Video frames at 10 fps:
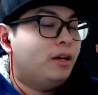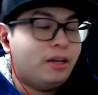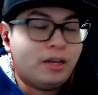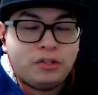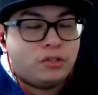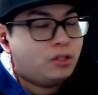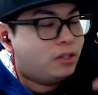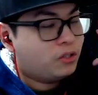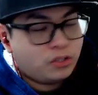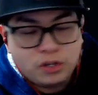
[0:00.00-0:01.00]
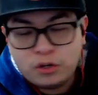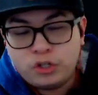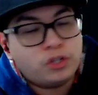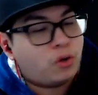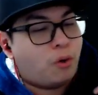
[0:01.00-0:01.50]
The
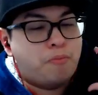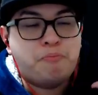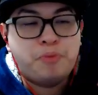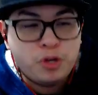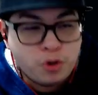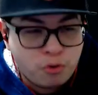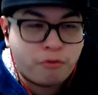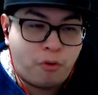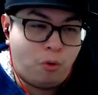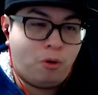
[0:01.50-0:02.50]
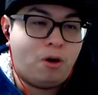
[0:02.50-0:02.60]
synergies are beautiful.